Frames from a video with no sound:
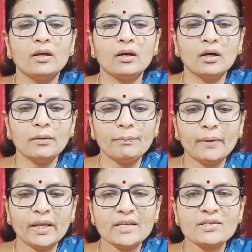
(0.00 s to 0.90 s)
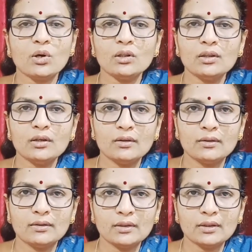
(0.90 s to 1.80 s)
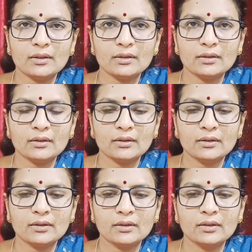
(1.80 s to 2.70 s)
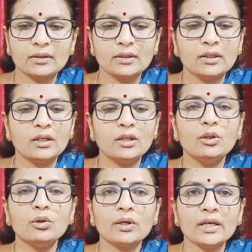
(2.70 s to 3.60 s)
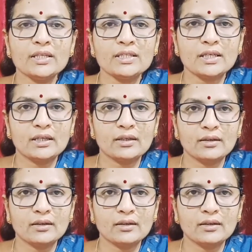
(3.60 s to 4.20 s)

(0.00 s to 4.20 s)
A place on the earth located